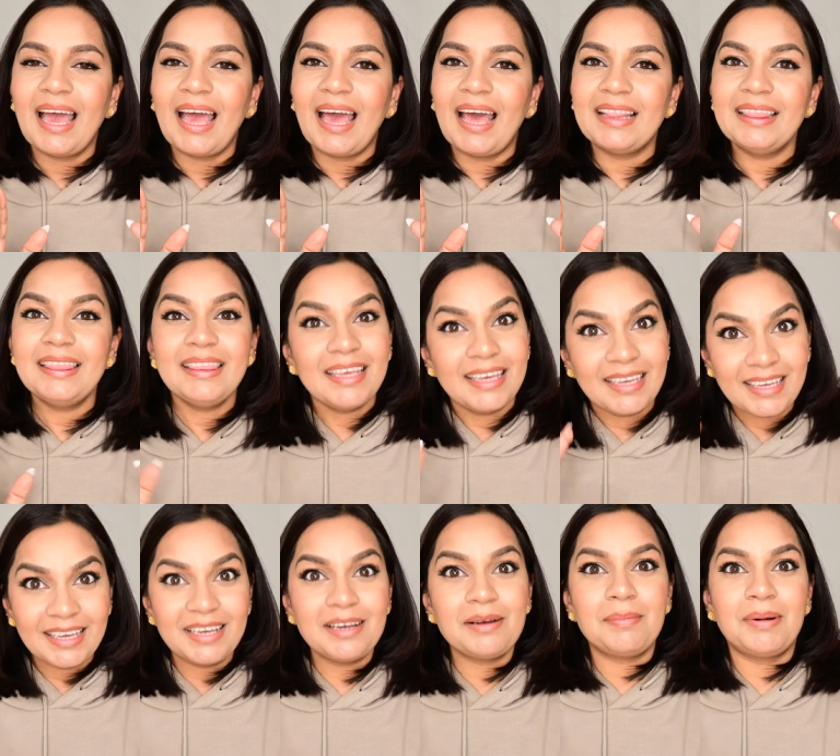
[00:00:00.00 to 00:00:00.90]
and
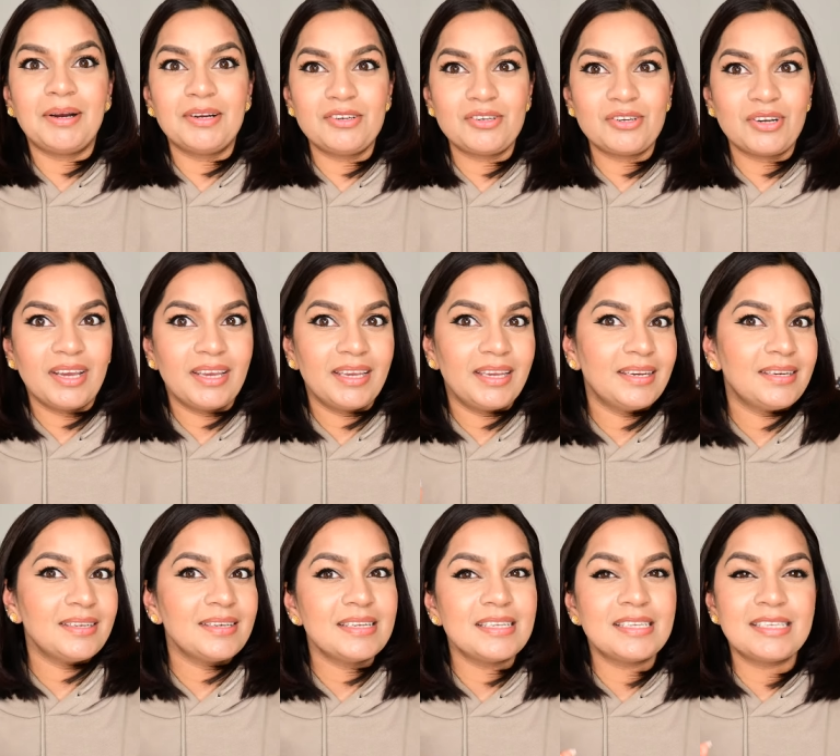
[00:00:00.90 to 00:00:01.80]
thinking about trying
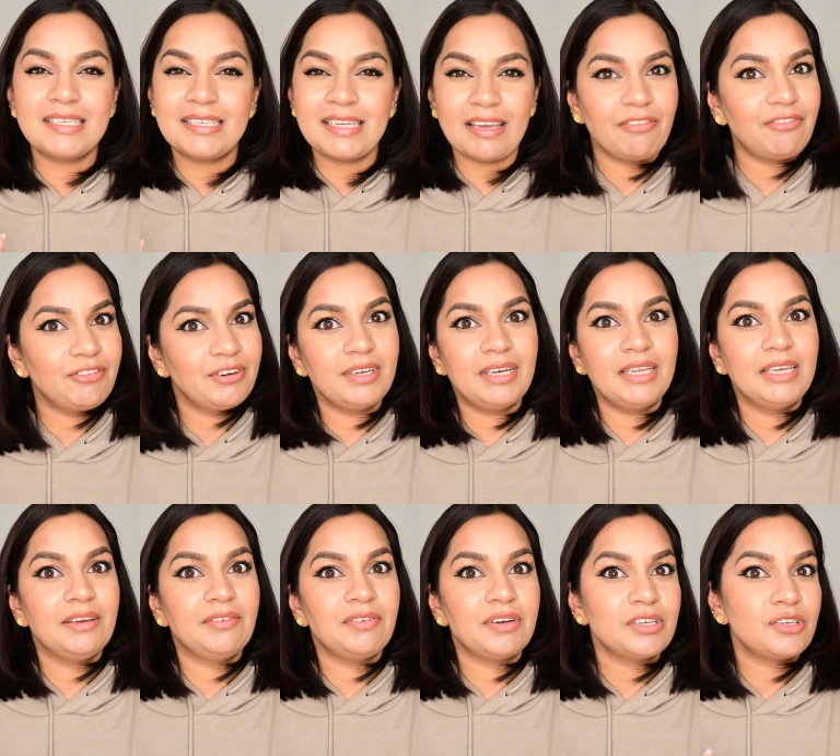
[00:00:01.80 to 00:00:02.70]
it, definitely
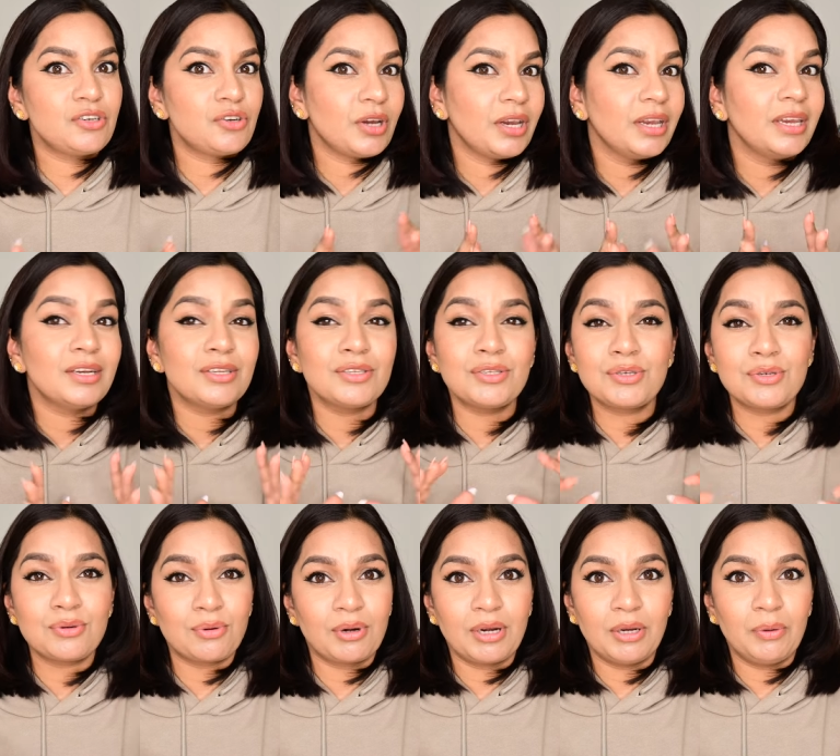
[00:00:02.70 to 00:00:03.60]
give it a try. It is
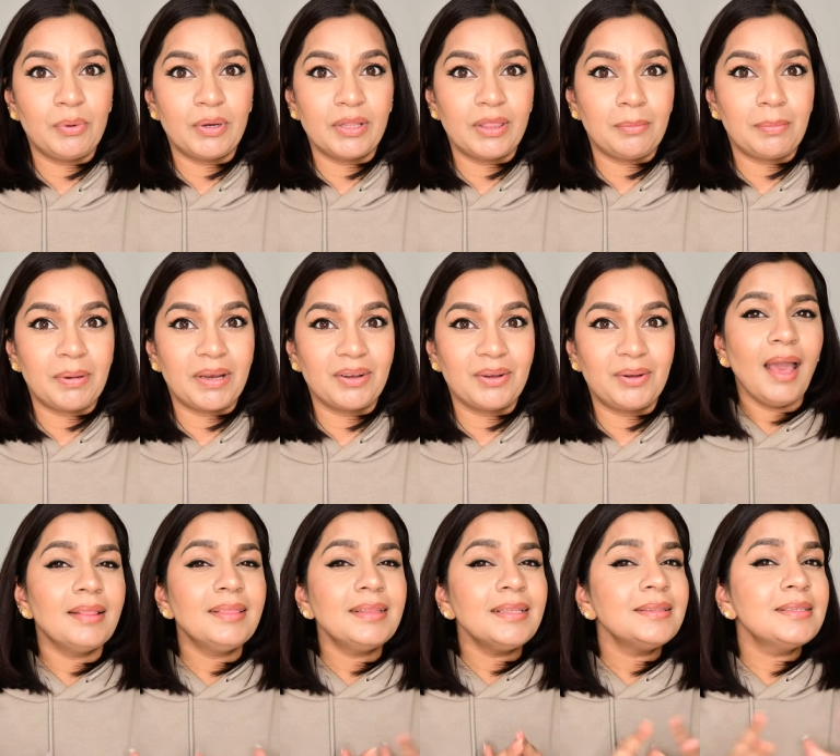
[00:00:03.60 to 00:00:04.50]
totally worth the buck.
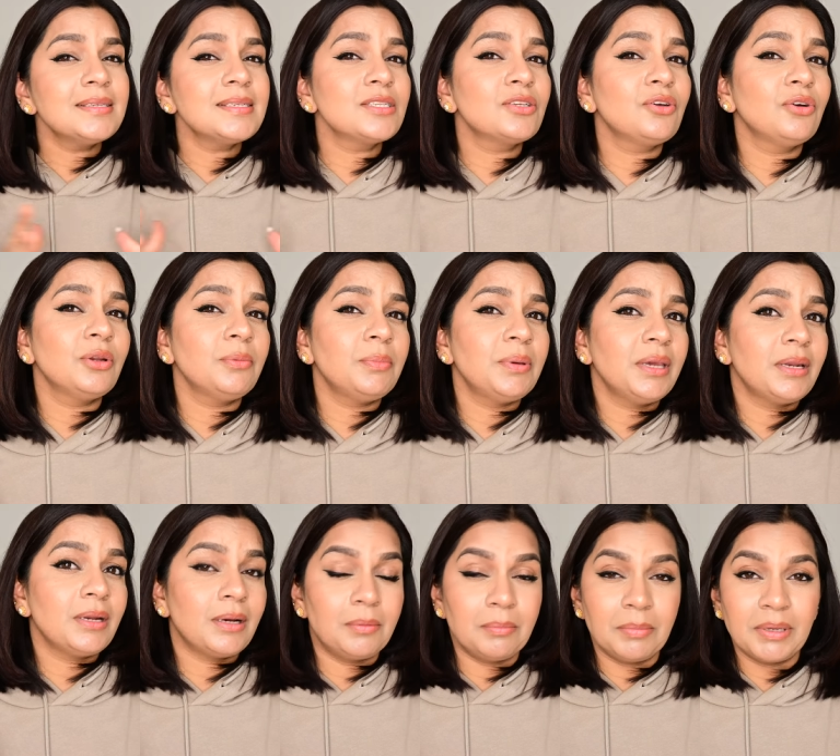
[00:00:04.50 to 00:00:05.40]
I think this is going to be
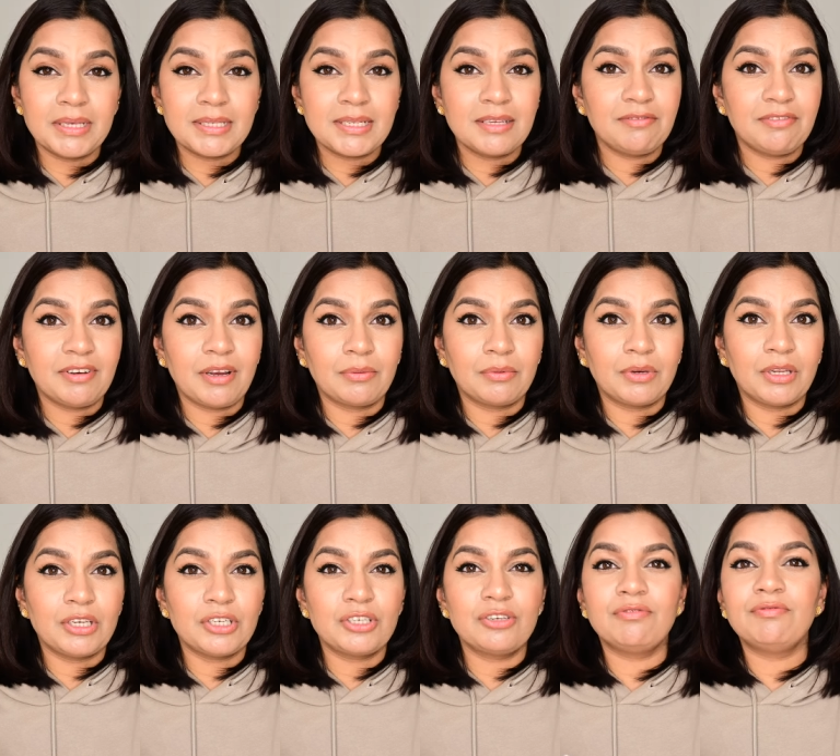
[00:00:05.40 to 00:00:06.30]
an amazing
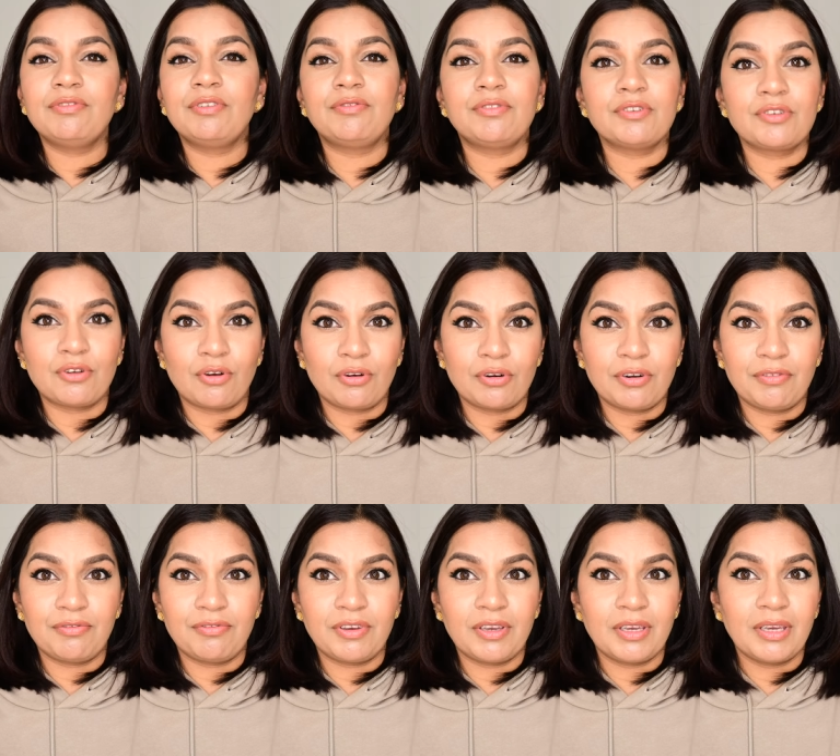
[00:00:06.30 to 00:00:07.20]
foundation for
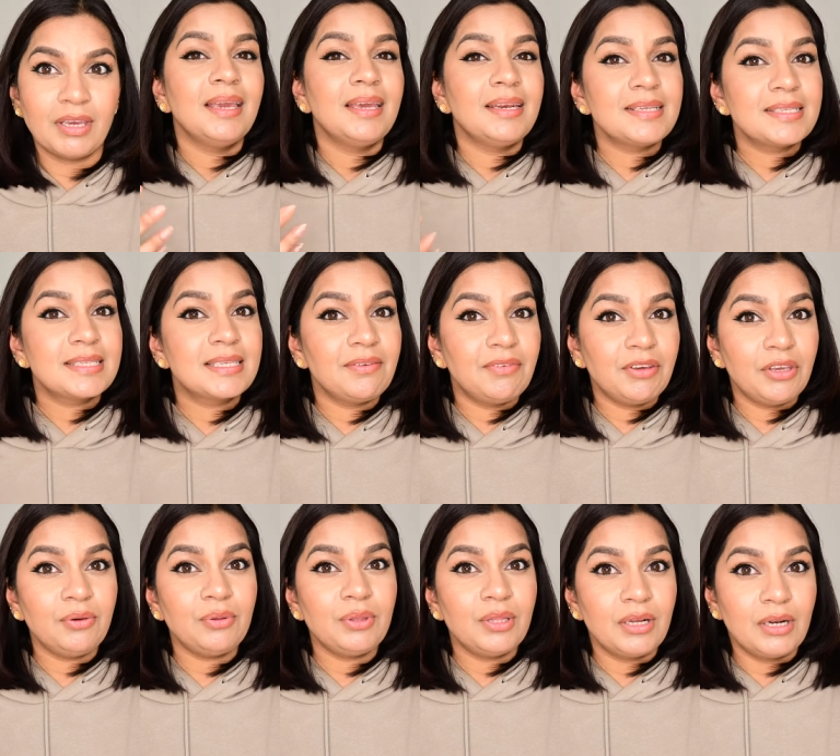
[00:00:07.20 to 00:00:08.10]
photography. It is giving
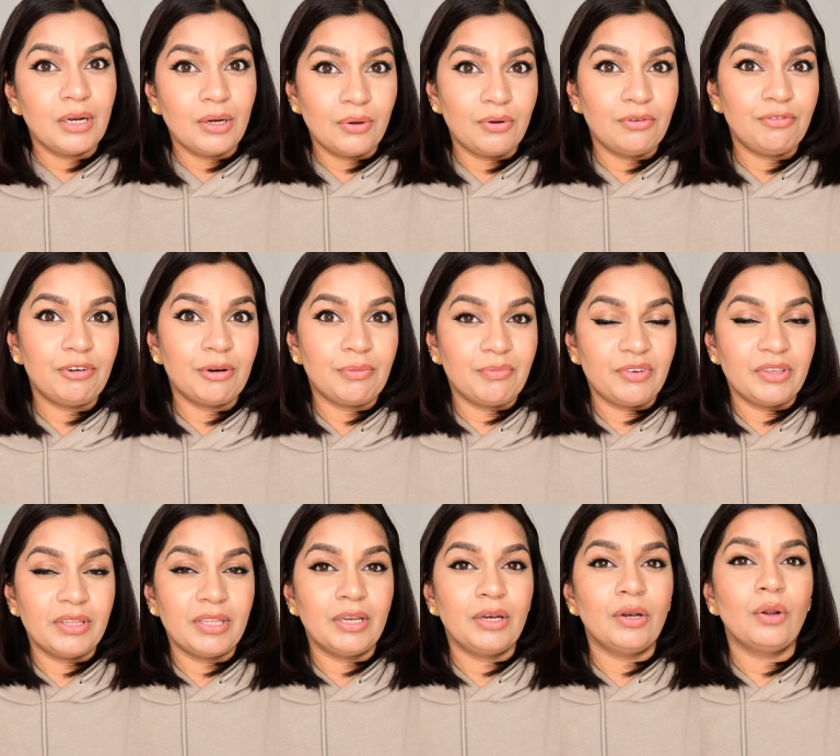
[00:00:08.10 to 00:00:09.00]
you the glow from
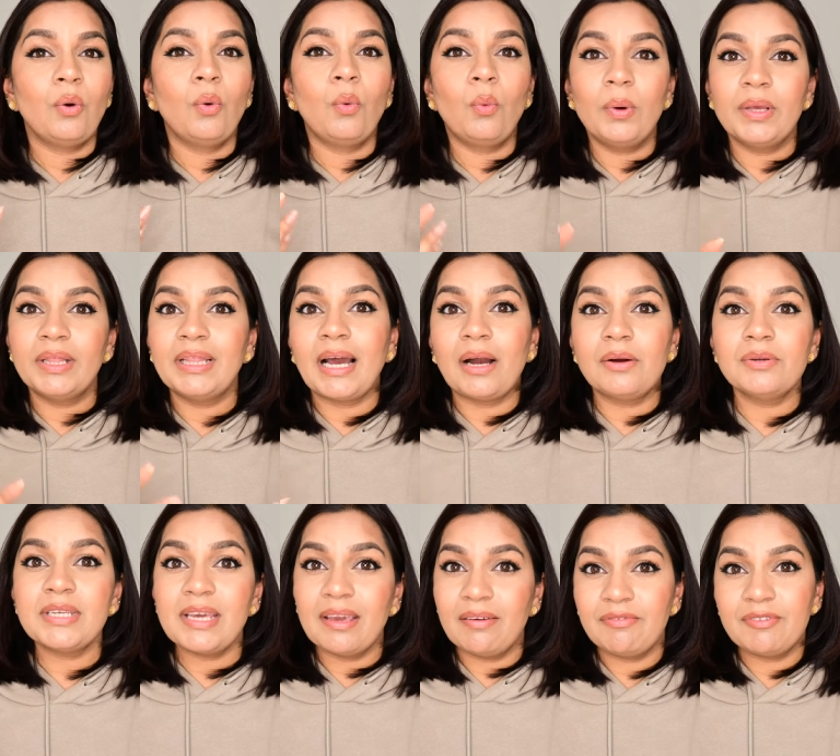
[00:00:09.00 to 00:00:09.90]
within
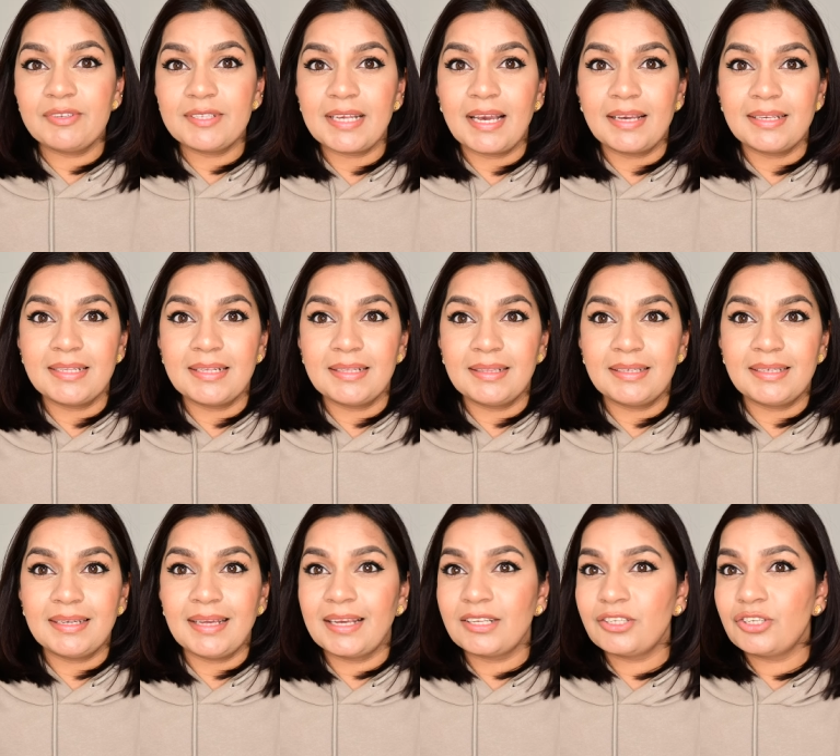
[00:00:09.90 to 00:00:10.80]
without emphasizing the
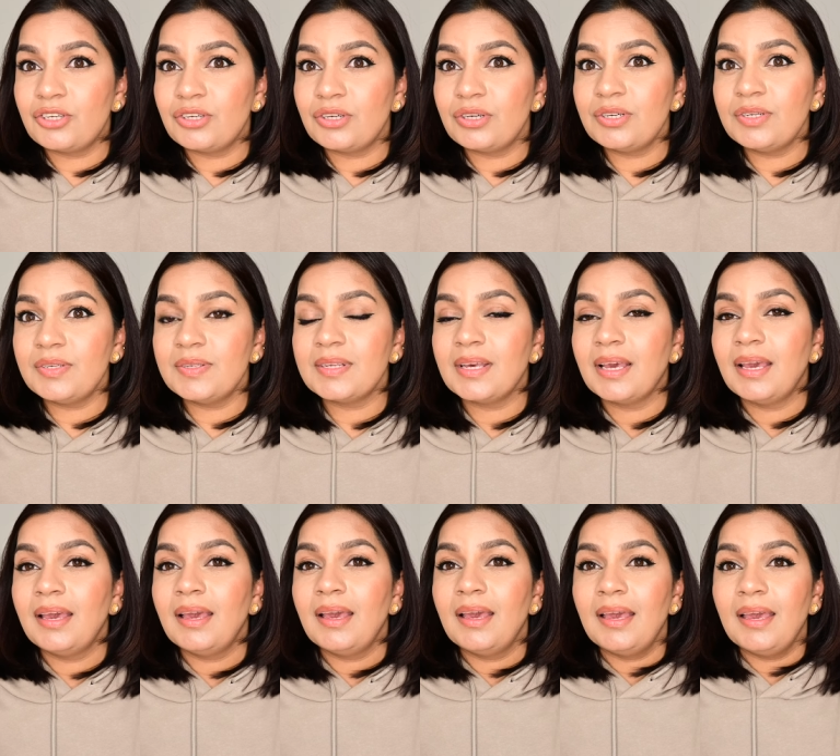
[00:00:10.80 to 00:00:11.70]
textures.
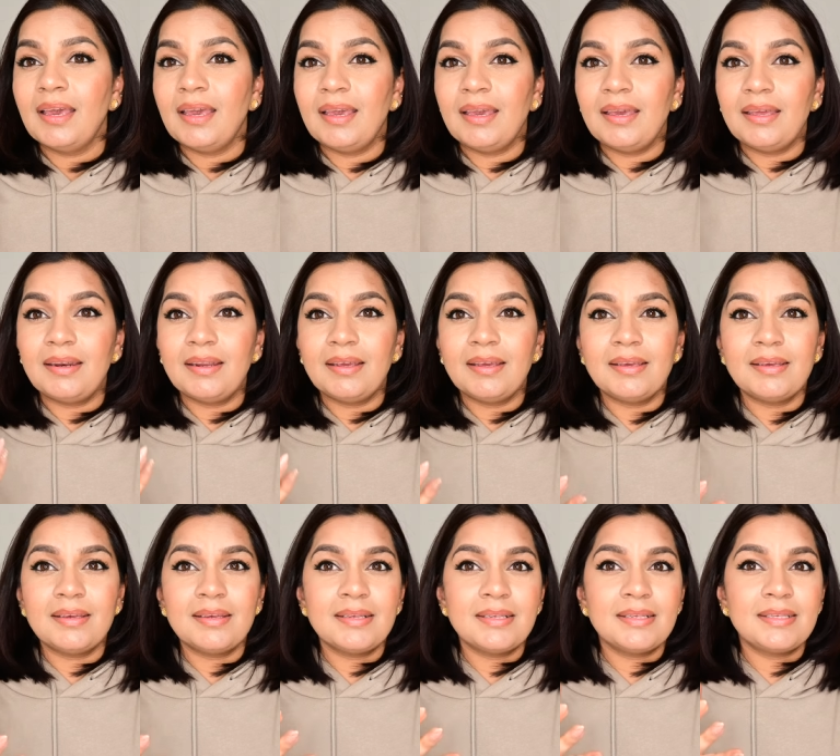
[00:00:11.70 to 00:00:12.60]
It
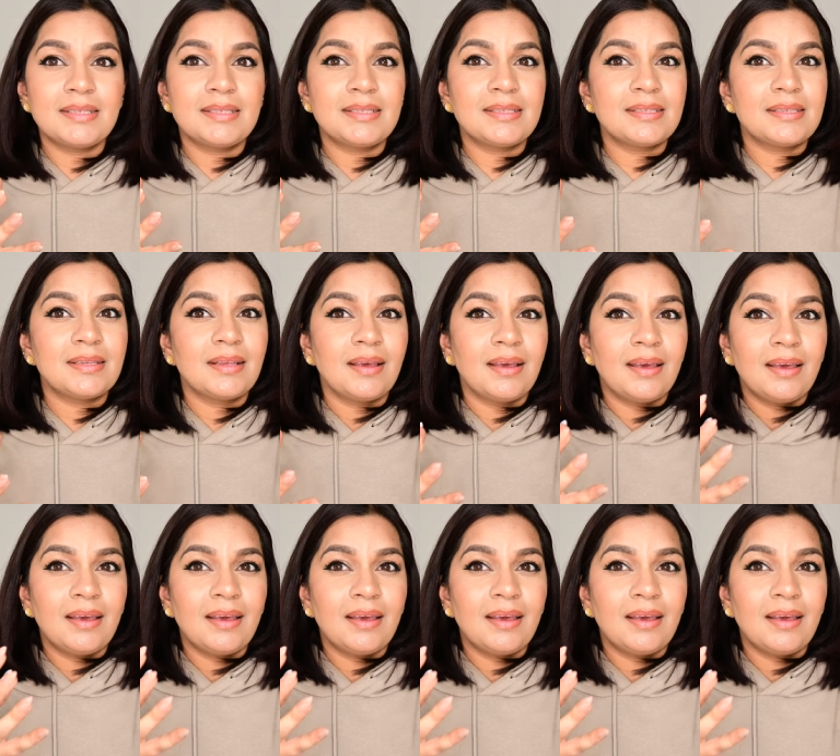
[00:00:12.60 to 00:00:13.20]
is,